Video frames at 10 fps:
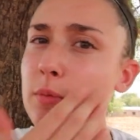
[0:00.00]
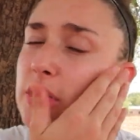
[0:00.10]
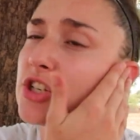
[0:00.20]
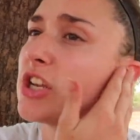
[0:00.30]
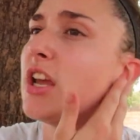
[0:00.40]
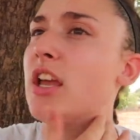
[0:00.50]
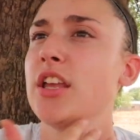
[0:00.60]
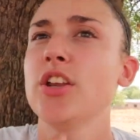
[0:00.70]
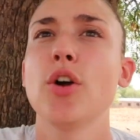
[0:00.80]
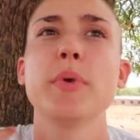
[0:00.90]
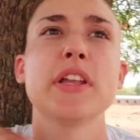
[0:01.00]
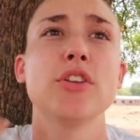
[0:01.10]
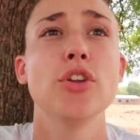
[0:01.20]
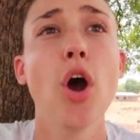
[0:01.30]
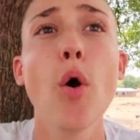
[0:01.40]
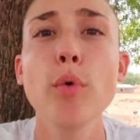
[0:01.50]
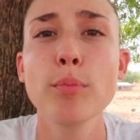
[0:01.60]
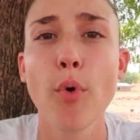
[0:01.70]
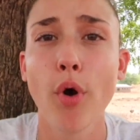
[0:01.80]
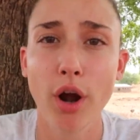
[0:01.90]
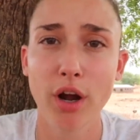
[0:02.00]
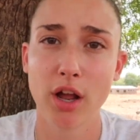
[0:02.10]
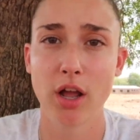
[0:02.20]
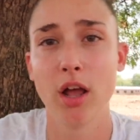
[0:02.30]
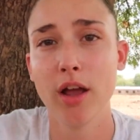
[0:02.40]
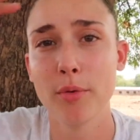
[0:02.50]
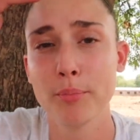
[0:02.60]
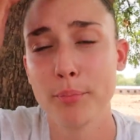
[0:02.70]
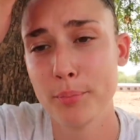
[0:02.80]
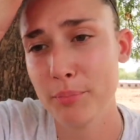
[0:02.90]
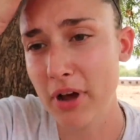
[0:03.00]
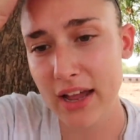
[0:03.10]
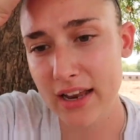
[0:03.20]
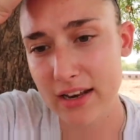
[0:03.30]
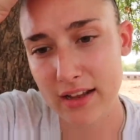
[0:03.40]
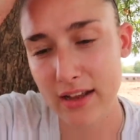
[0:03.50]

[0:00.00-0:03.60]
I wish, you know, we had known more, but